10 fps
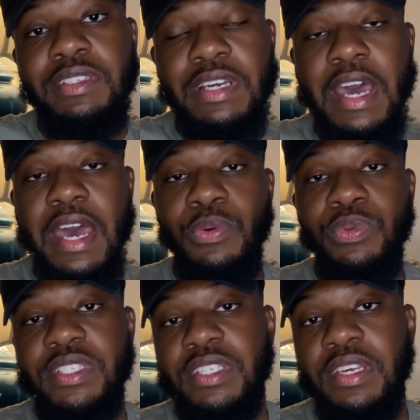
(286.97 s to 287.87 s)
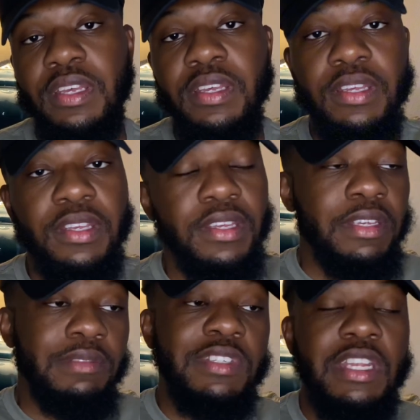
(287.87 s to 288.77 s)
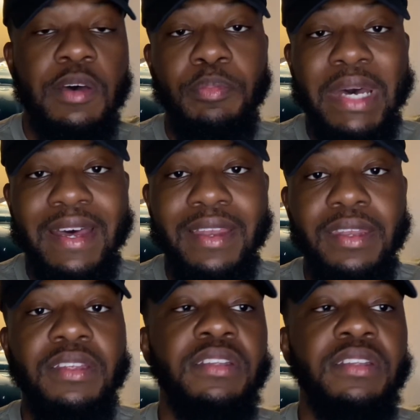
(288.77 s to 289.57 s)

I would say it's not bad,